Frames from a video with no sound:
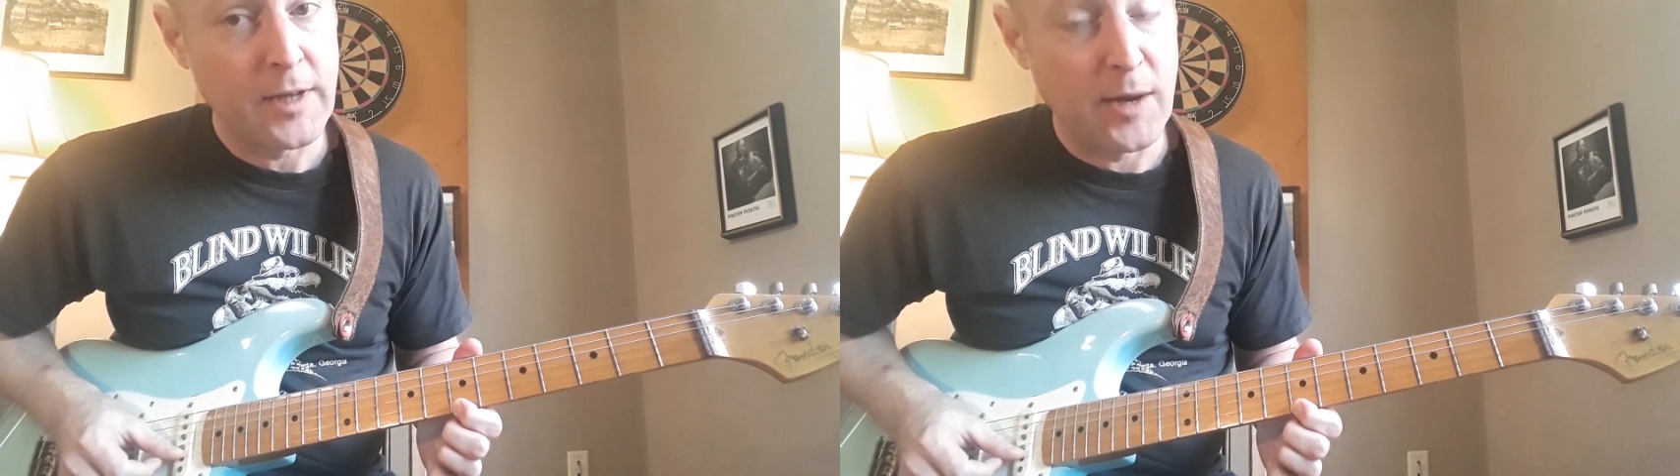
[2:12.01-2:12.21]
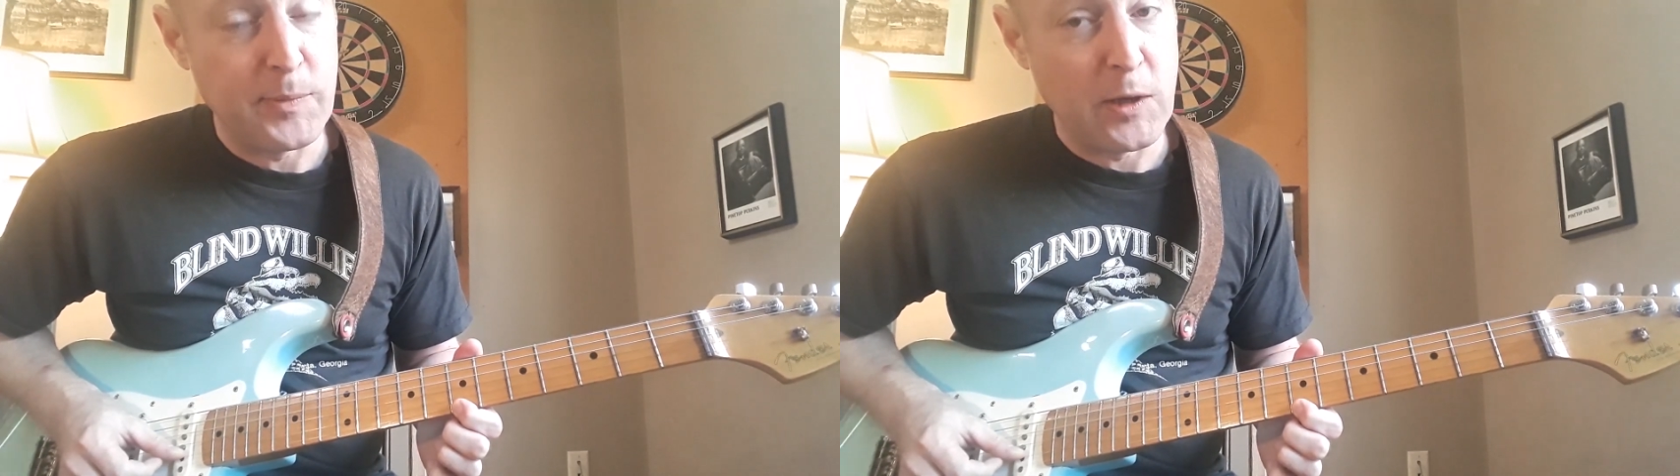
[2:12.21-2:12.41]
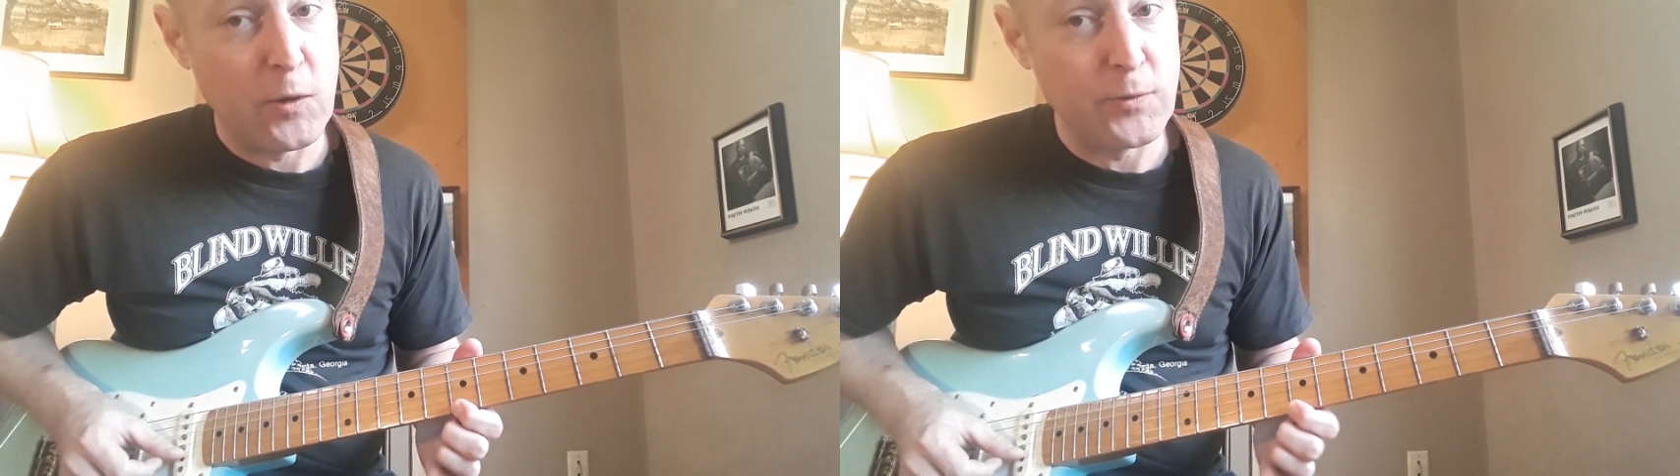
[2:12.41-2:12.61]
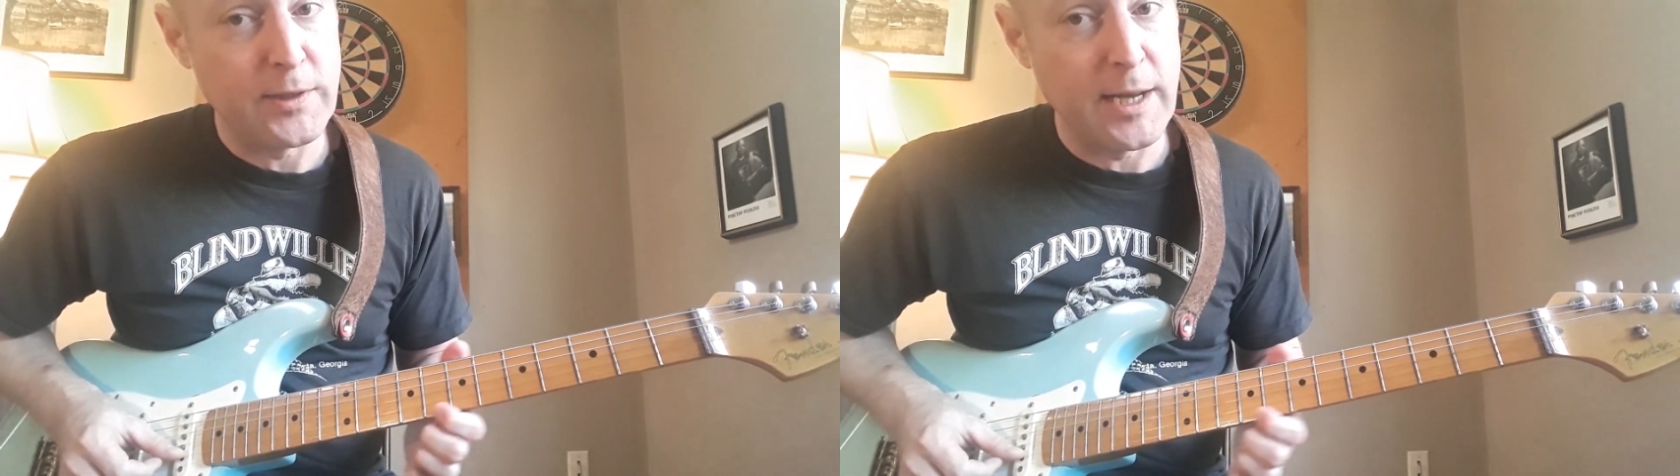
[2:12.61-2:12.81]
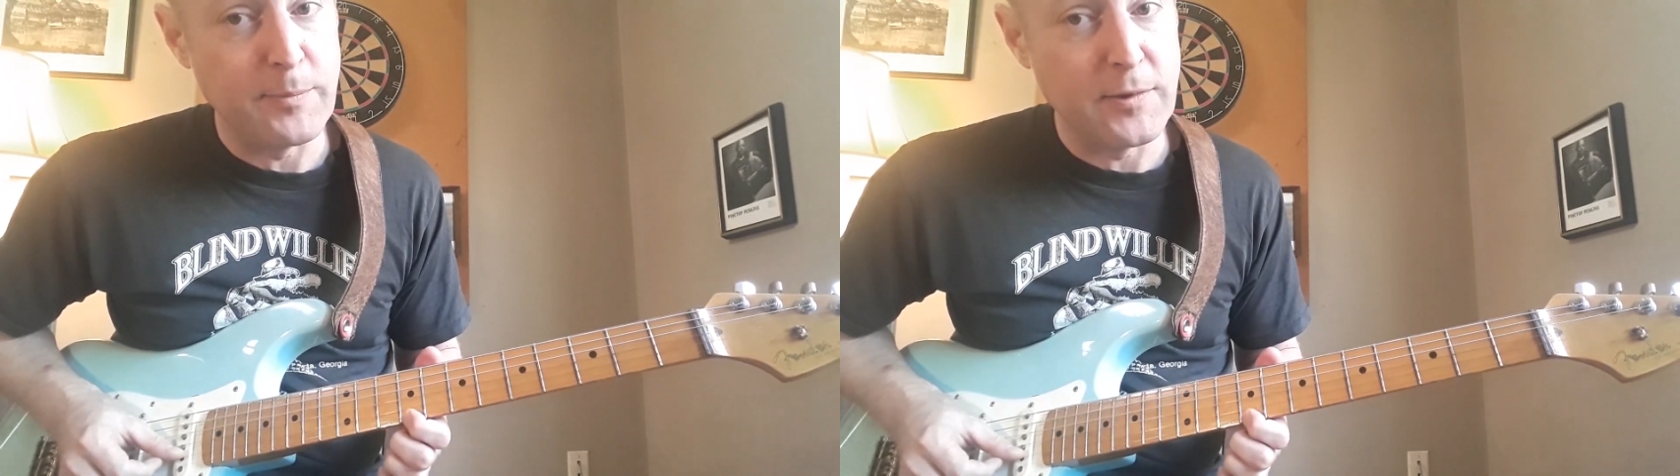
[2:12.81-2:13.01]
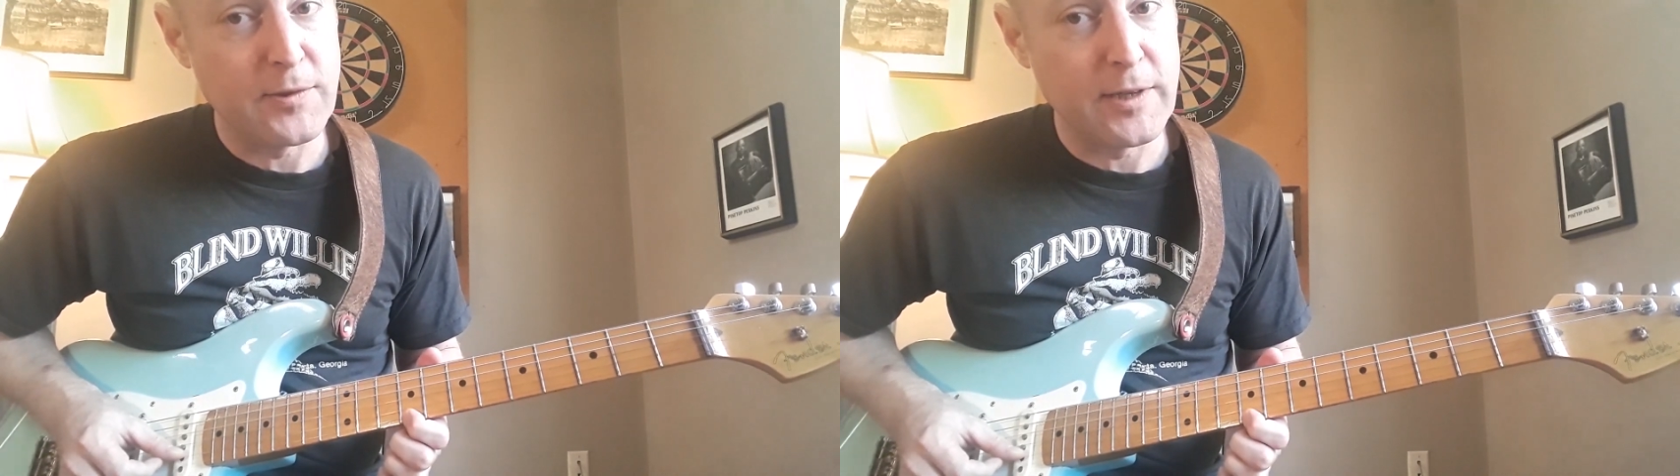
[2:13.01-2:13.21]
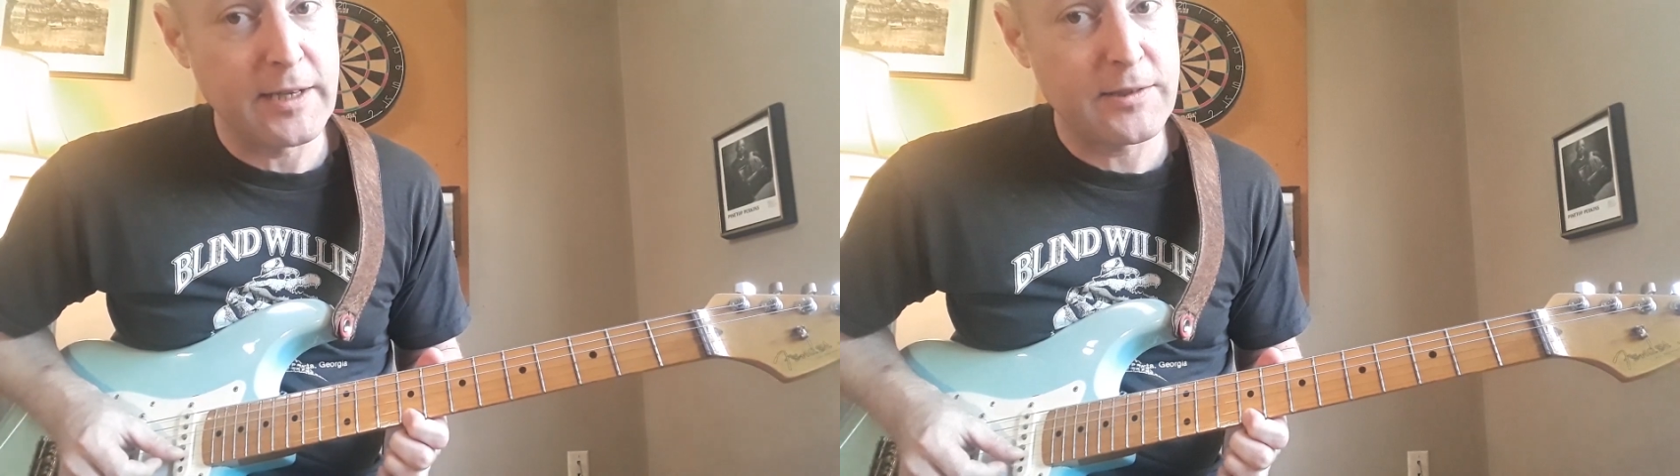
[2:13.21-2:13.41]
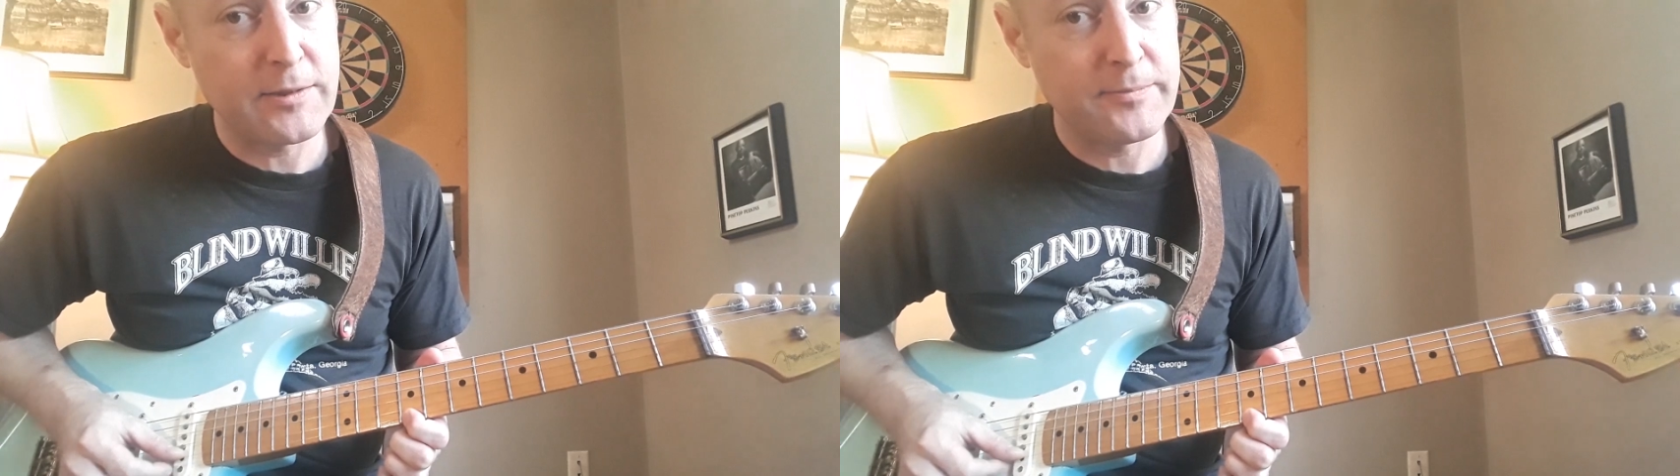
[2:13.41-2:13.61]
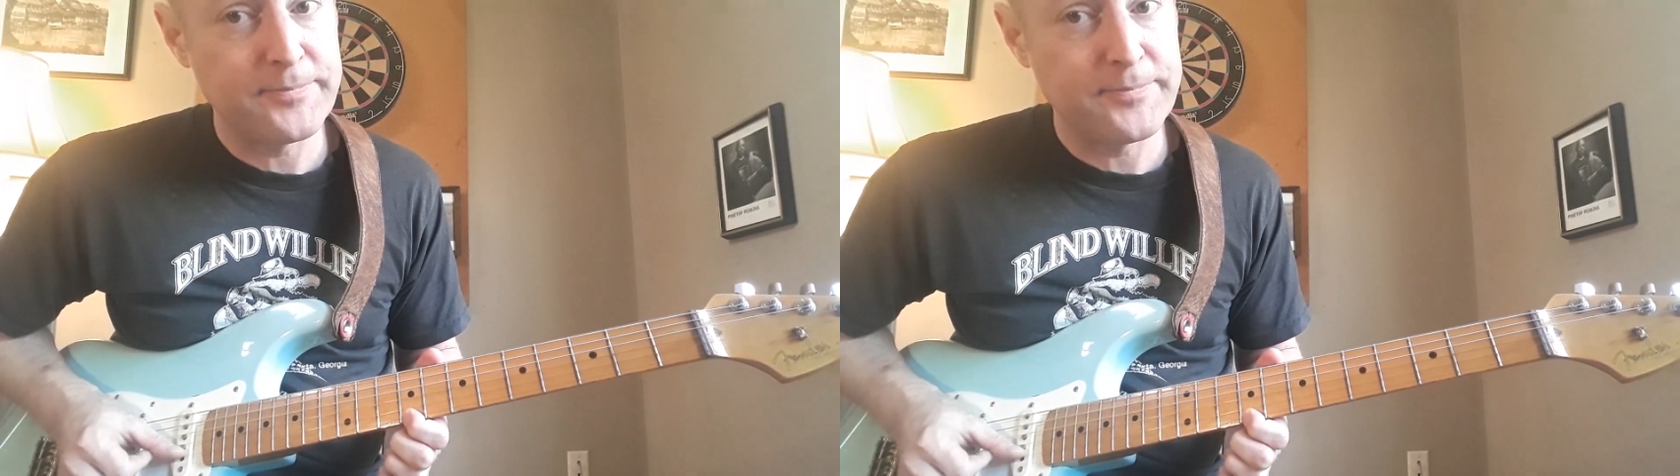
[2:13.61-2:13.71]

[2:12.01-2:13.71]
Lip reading: Up a whole step to 6,